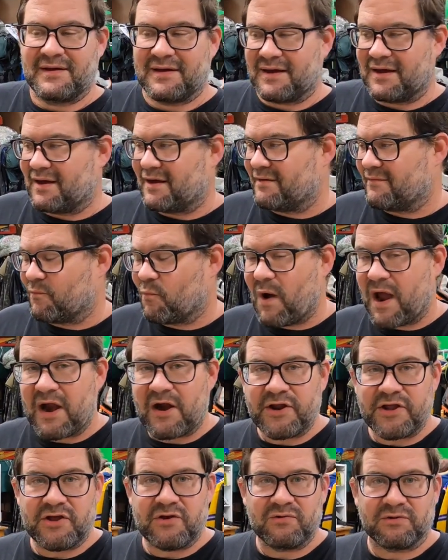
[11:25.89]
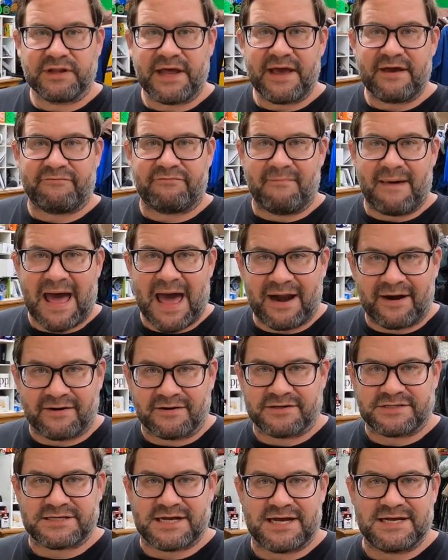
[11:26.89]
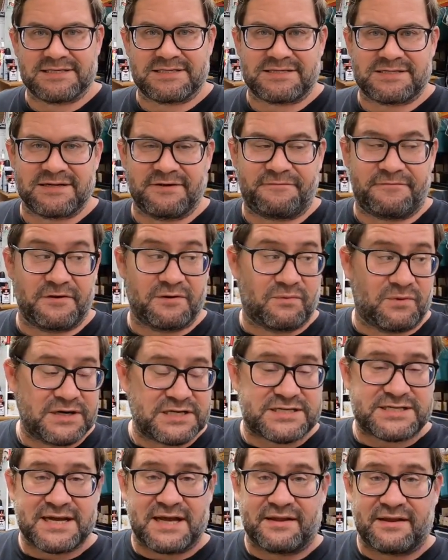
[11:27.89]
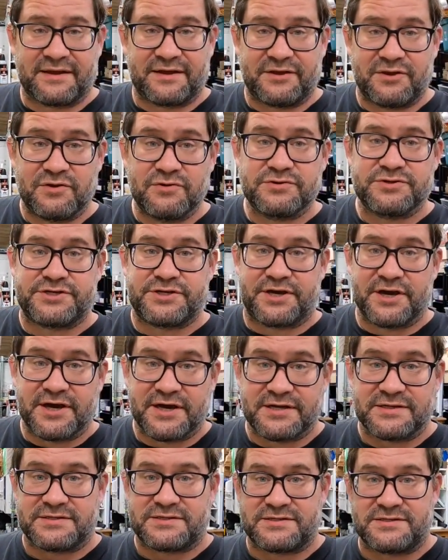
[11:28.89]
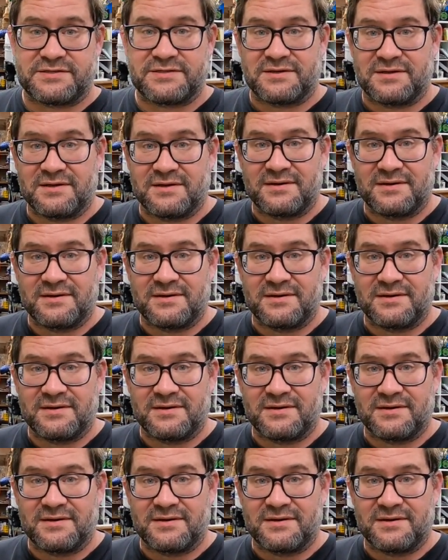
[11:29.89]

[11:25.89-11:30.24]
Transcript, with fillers: Uh, where you live matters as if you're reselling used goods.